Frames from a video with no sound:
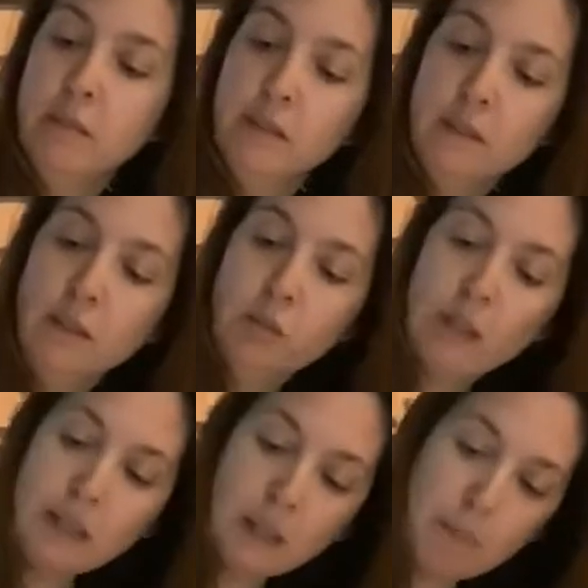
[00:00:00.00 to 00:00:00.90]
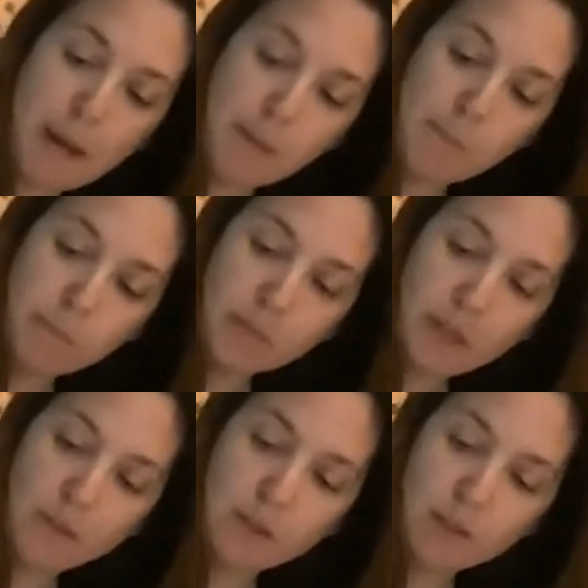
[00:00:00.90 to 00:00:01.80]
straight to the bottom
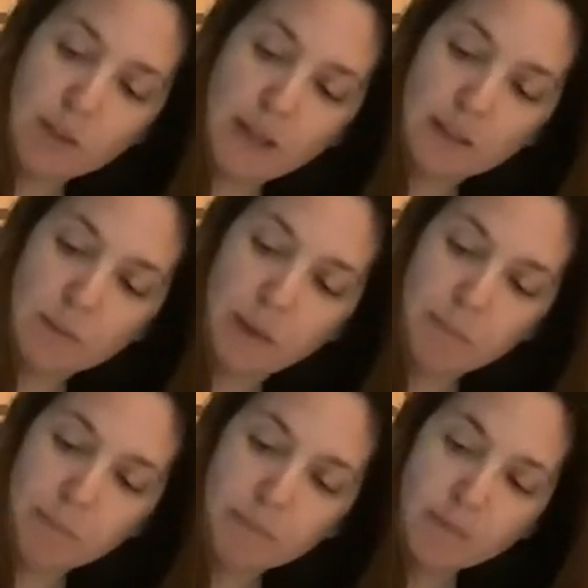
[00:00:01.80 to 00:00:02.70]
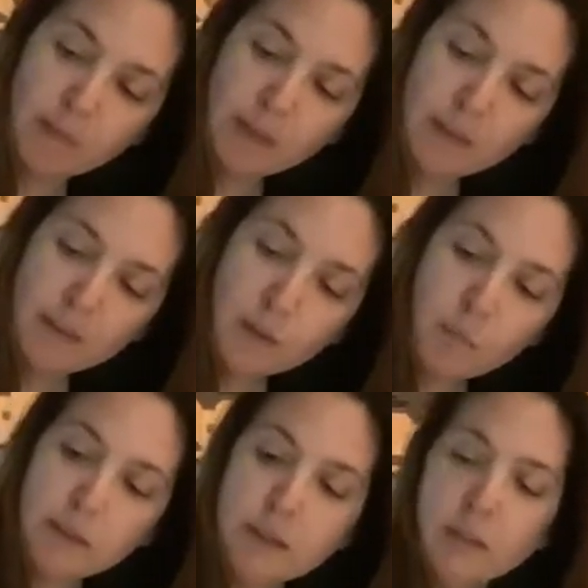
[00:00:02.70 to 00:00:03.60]
if you don't know how to swim. So
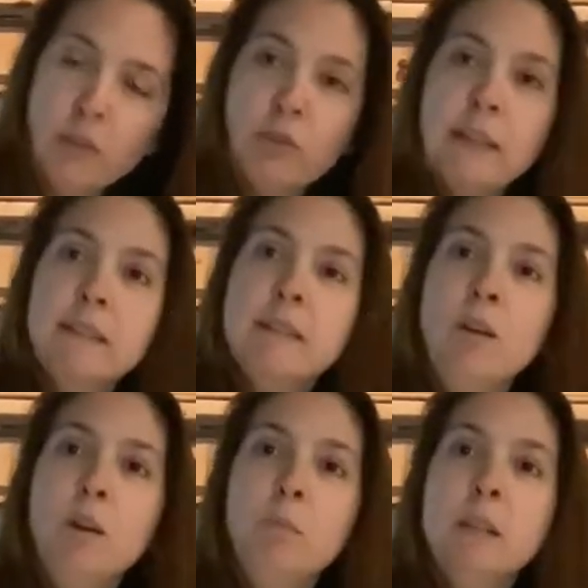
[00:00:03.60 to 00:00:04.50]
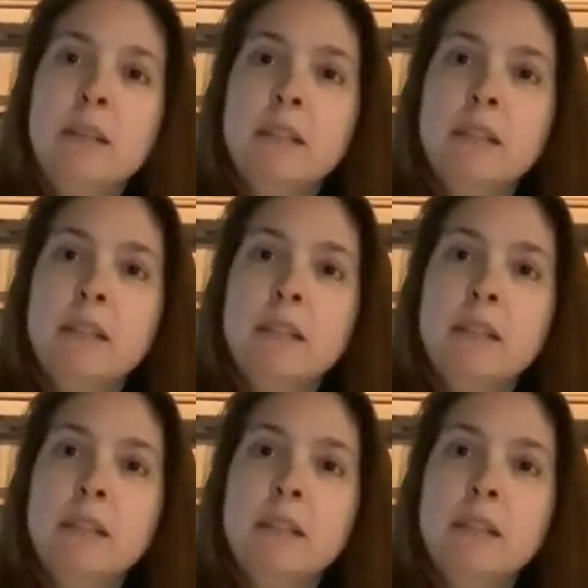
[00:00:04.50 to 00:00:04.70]
boys and girls, try this at home with any